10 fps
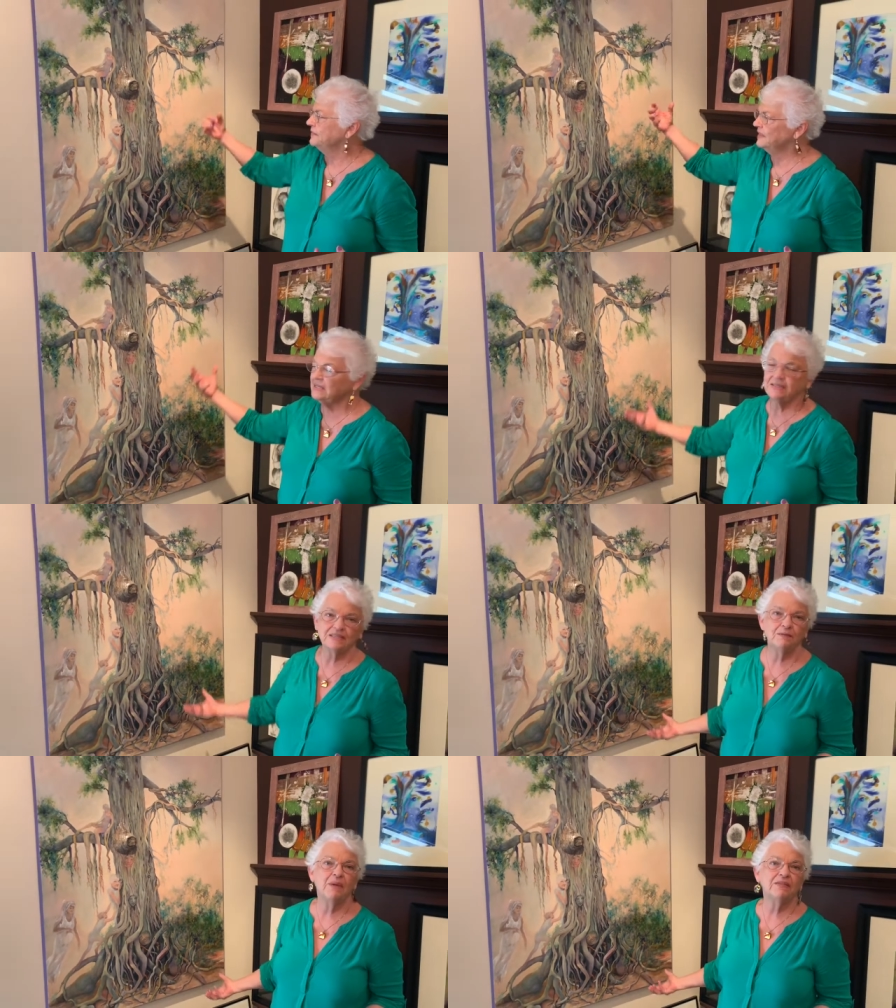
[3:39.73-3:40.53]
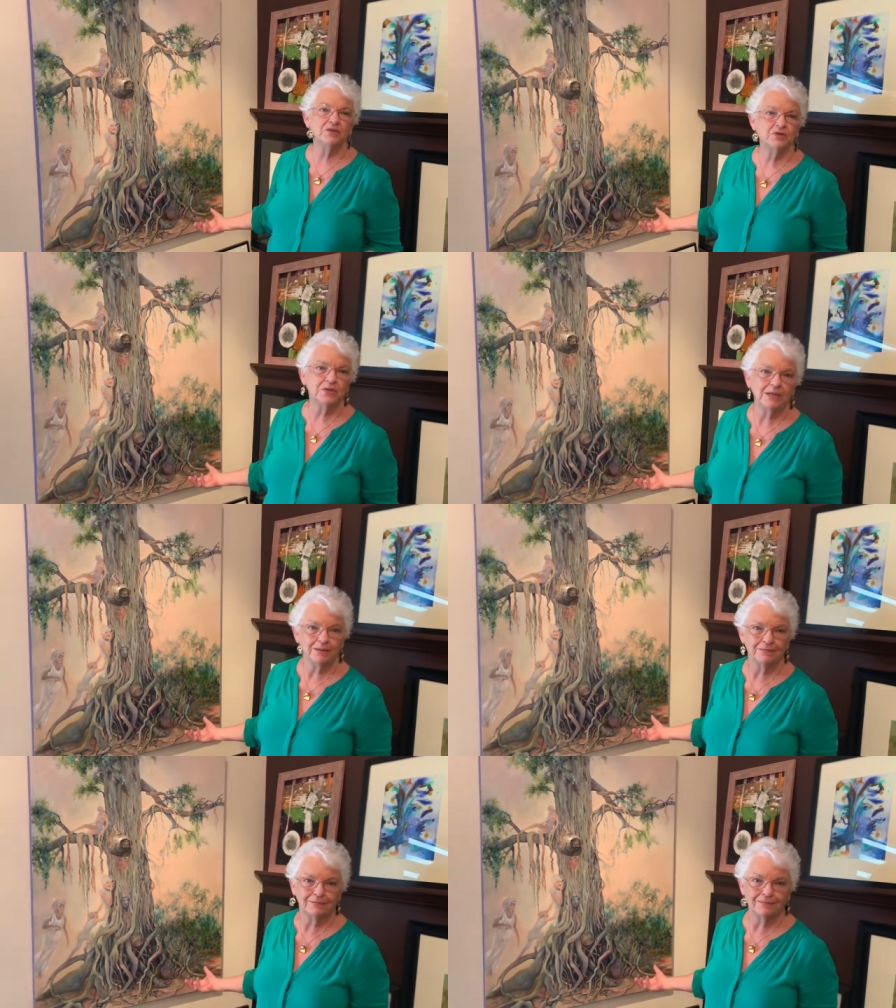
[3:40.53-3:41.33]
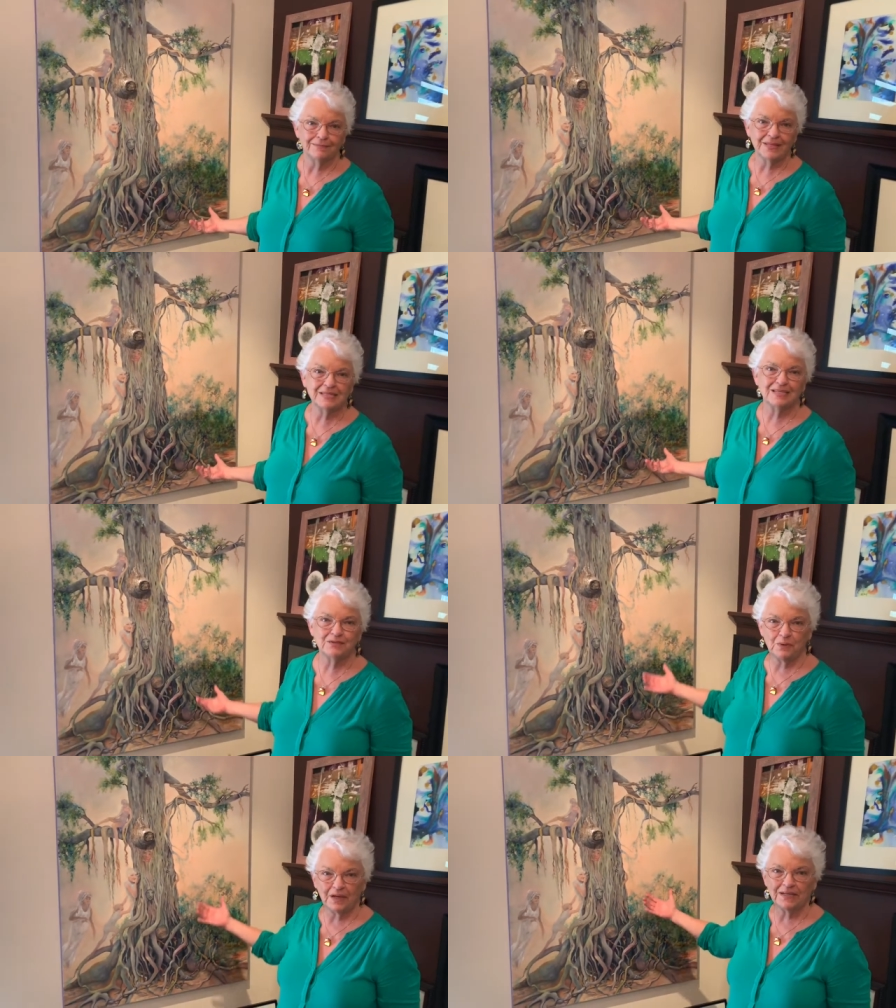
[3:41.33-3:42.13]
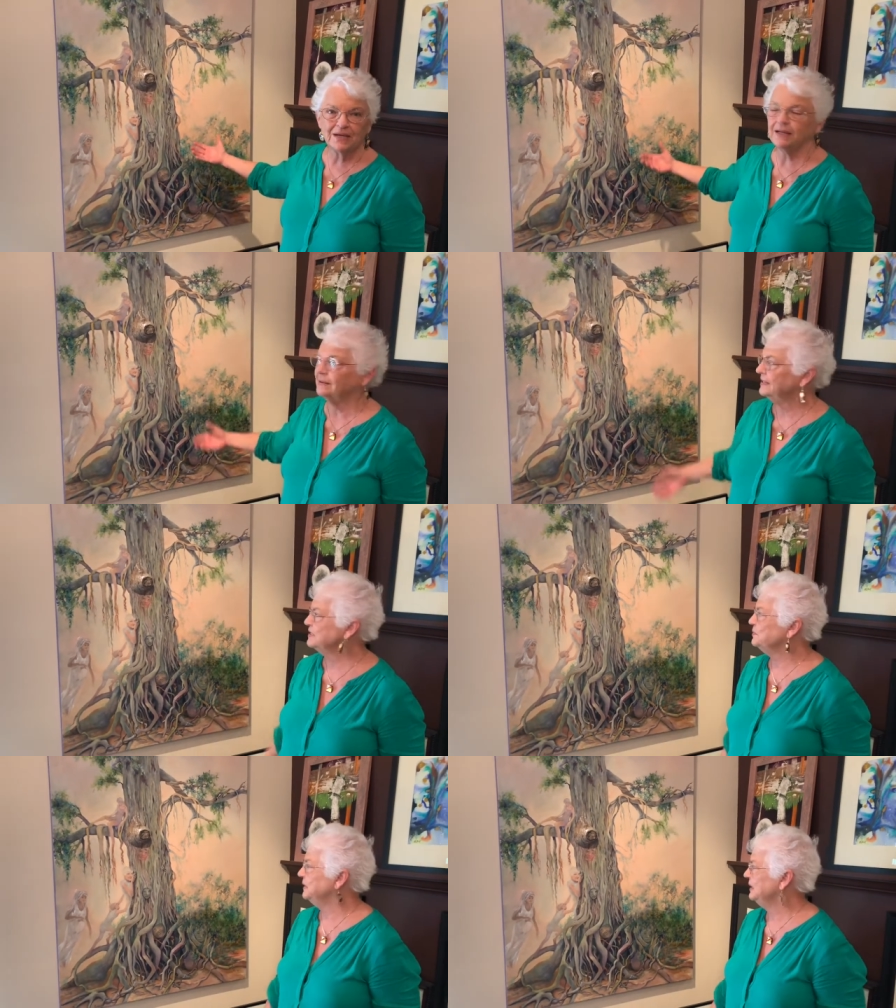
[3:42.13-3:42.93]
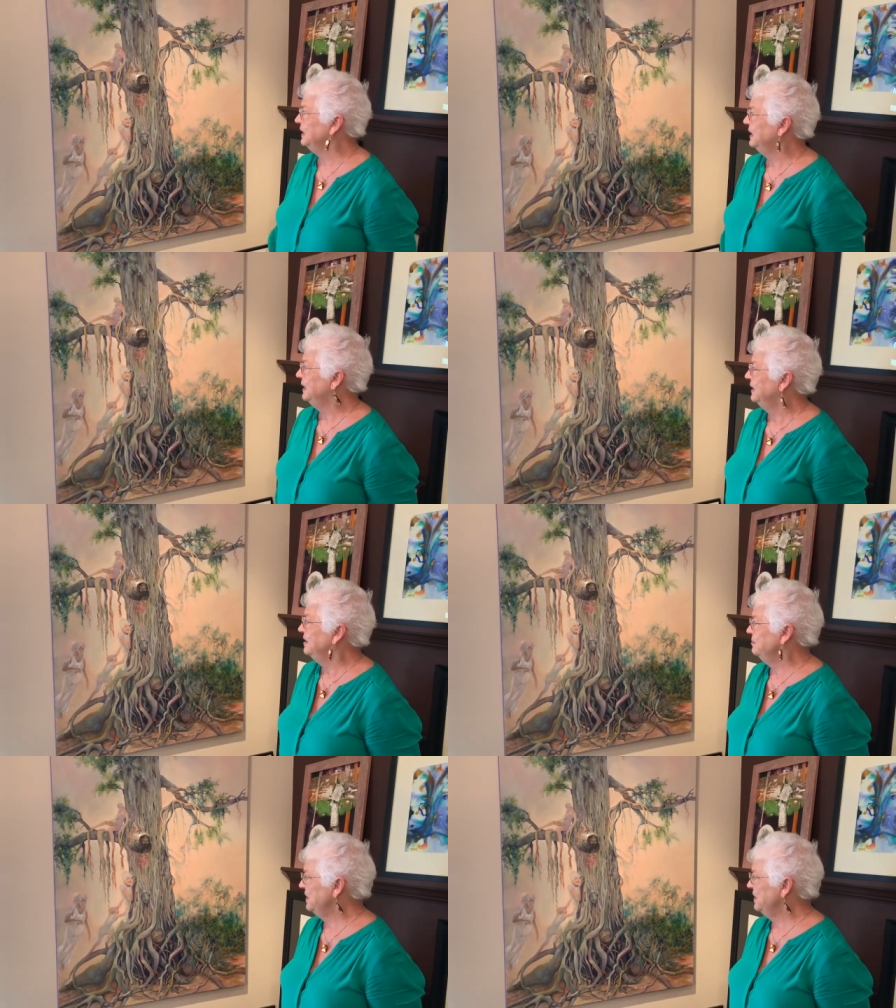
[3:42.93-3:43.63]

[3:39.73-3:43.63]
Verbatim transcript: this is the mother tree. This is what I titled this one the